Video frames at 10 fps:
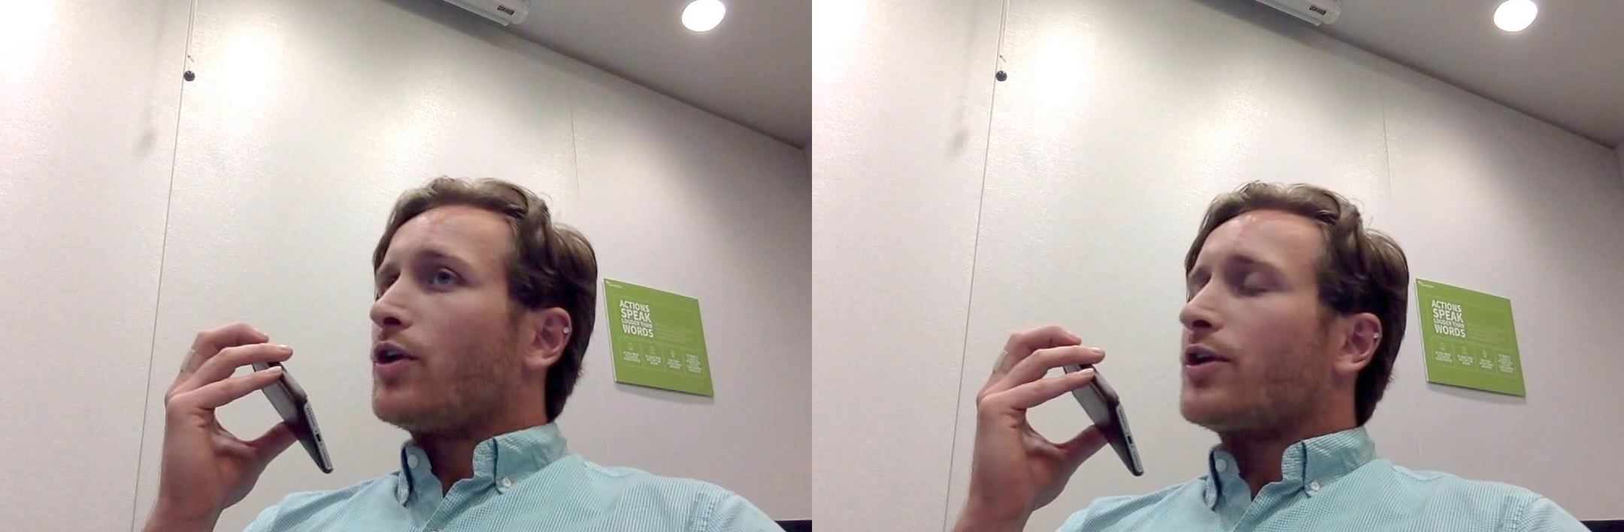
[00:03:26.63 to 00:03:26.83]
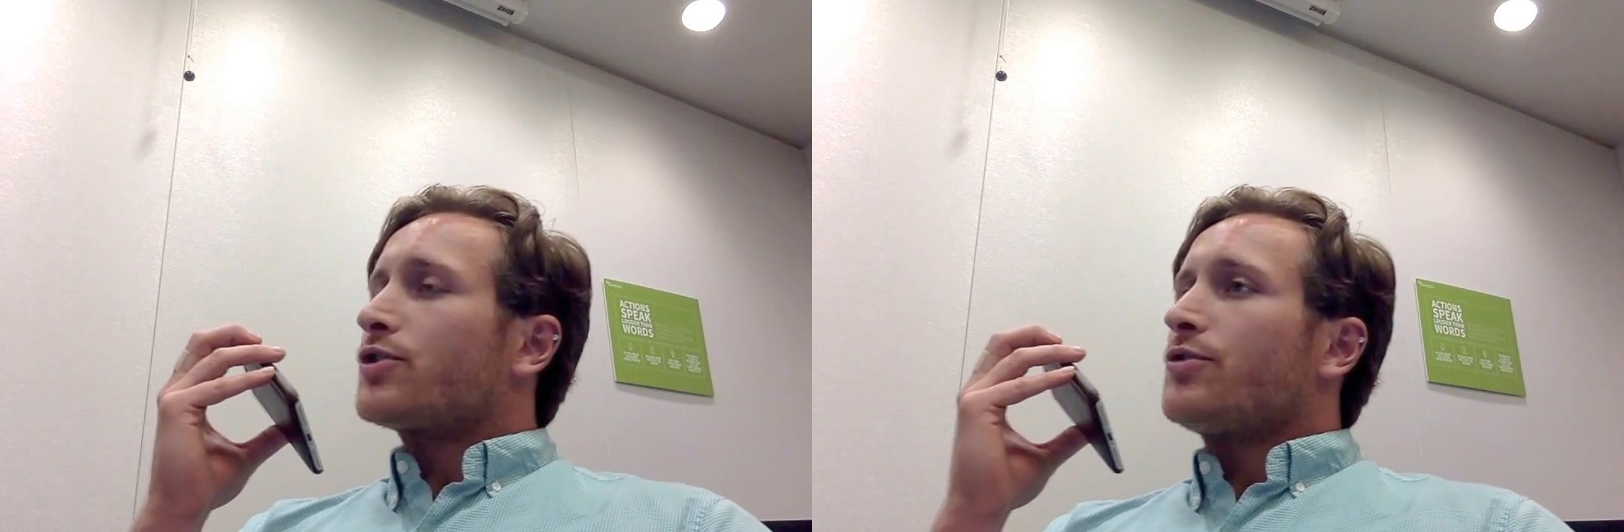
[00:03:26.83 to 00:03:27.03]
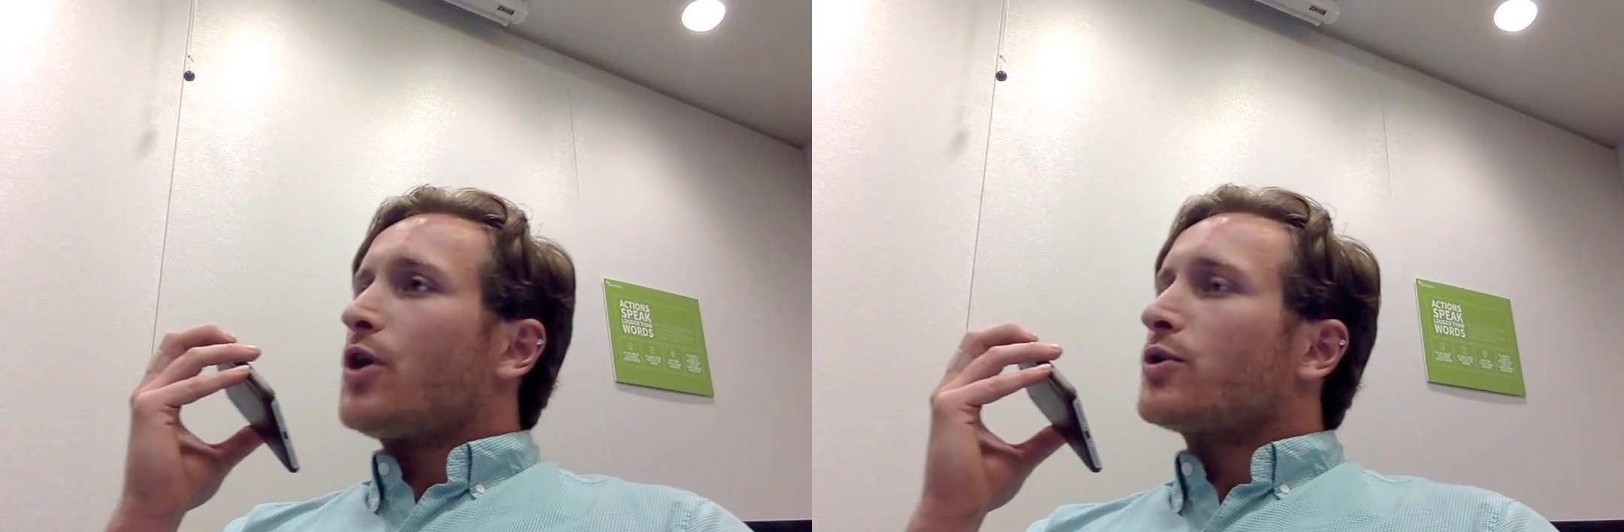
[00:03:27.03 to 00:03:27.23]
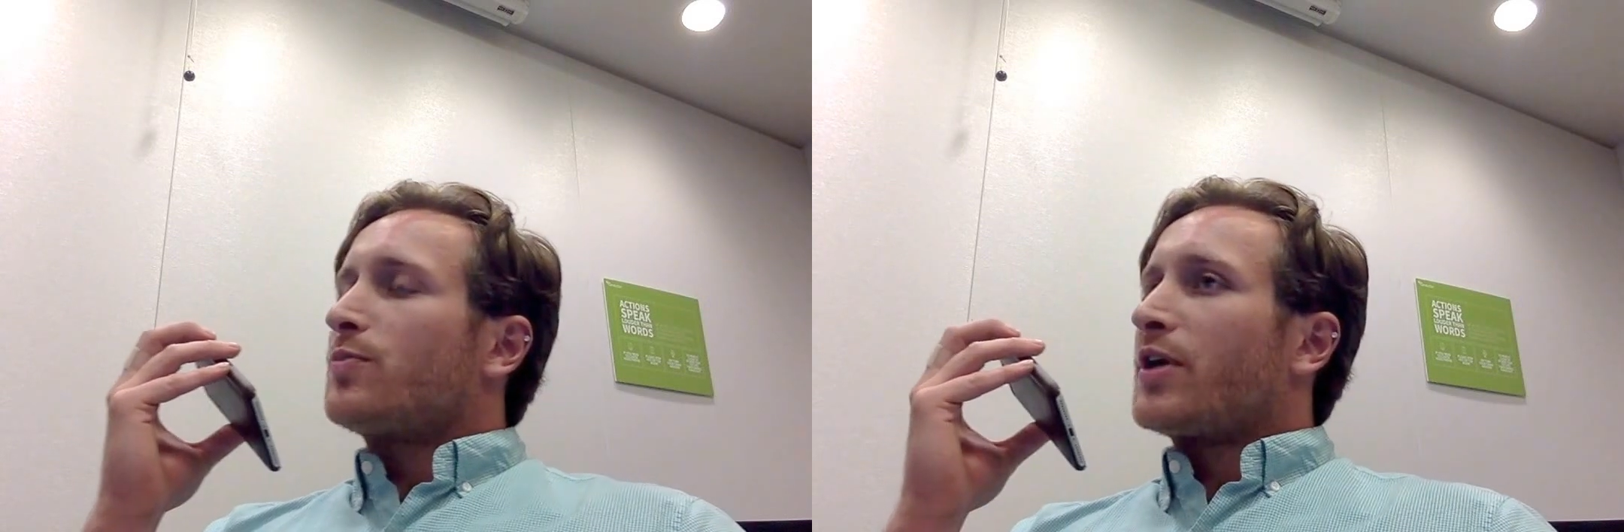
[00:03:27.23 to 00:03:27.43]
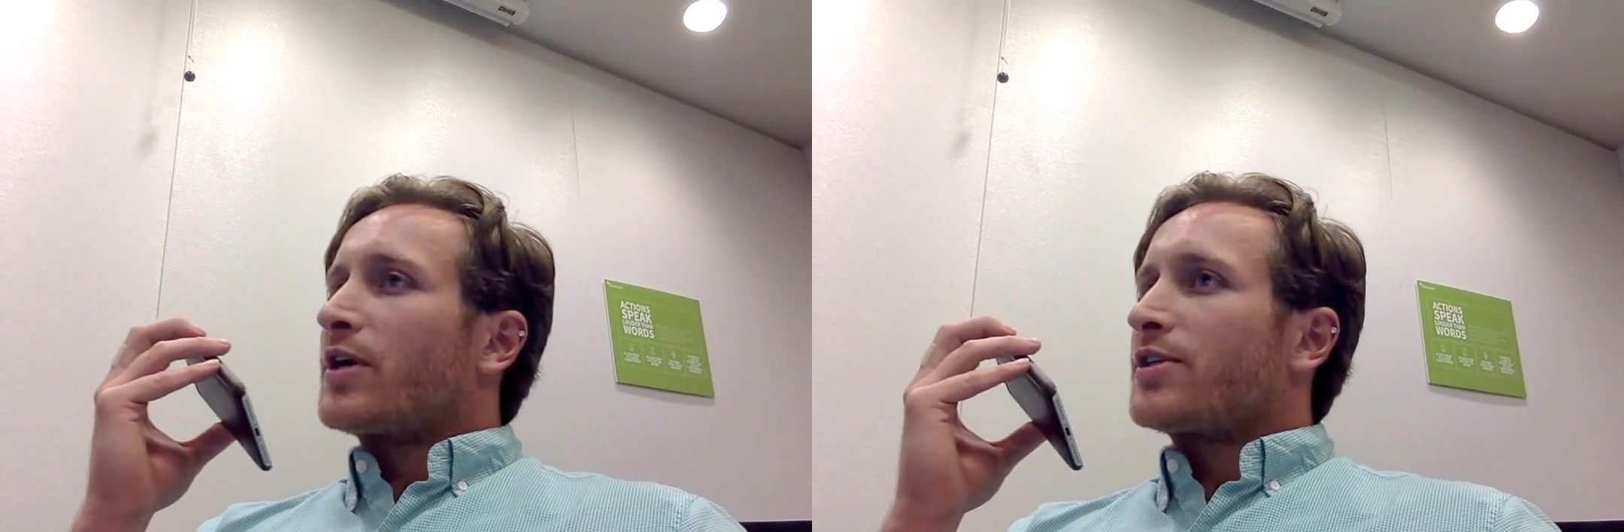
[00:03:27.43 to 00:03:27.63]
look at your notes
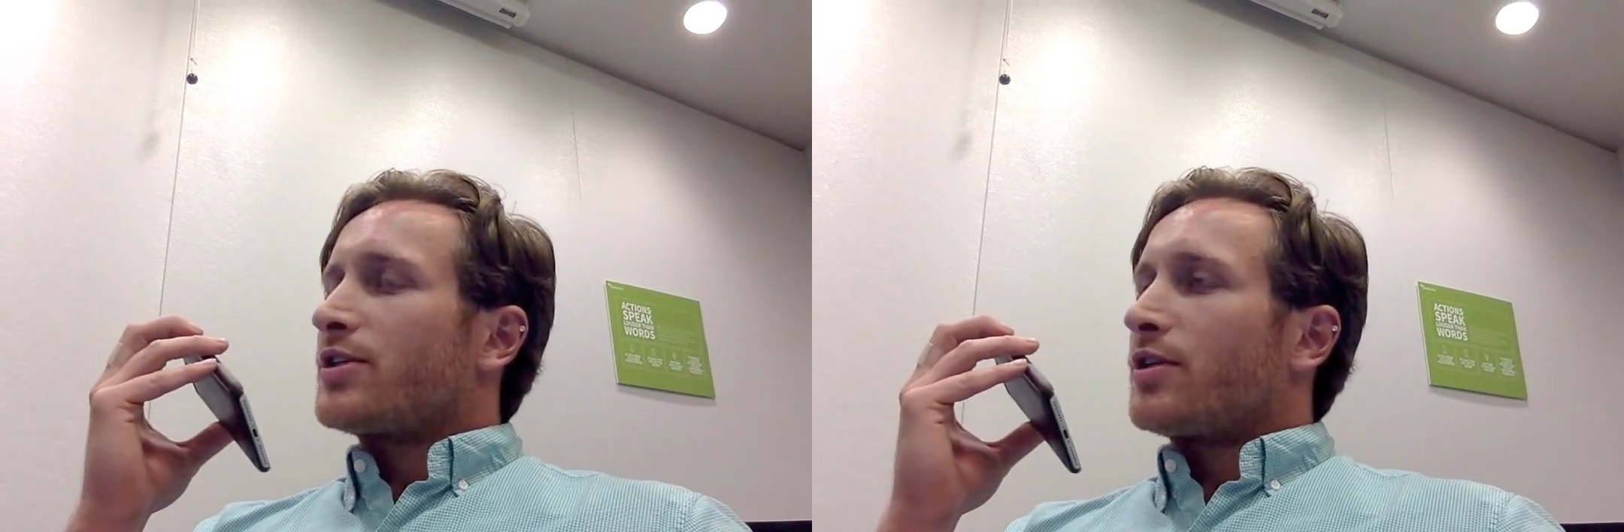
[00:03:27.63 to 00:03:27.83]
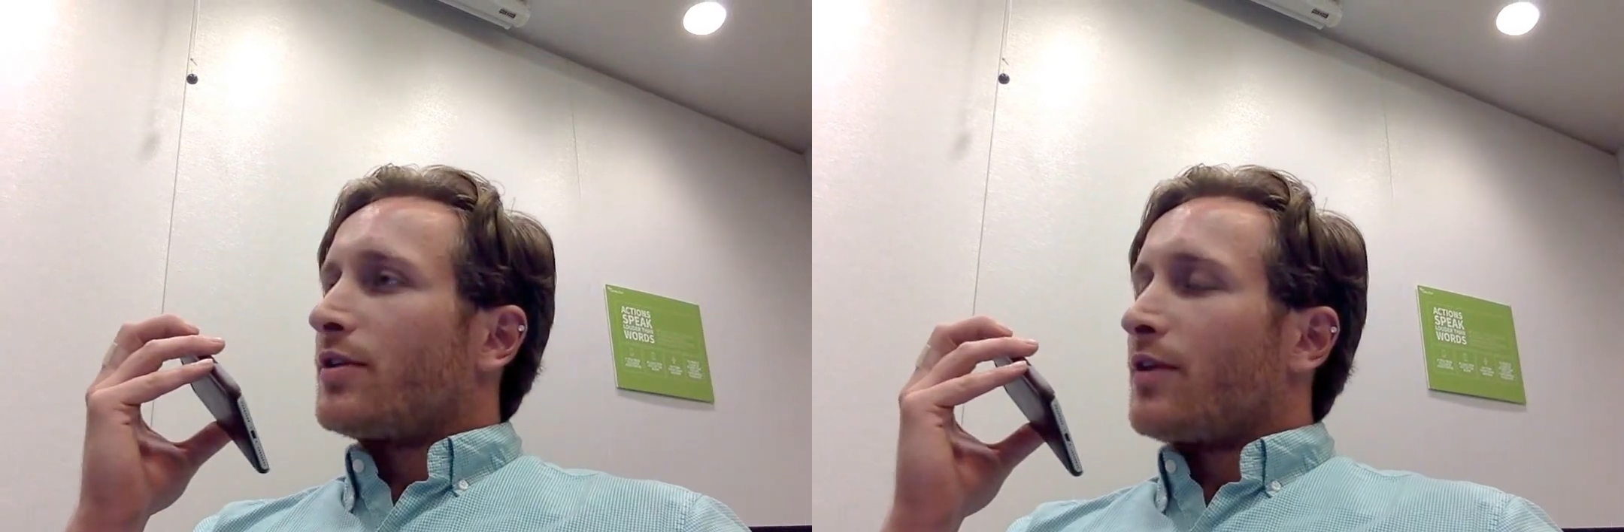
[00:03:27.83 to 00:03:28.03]
because the